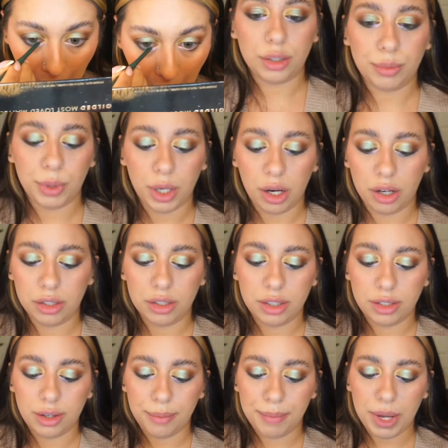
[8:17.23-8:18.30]
Put on
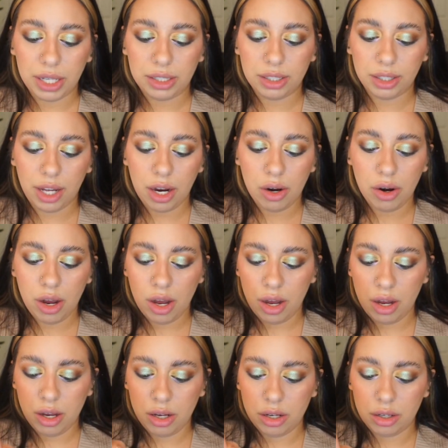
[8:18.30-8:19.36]
some mascara.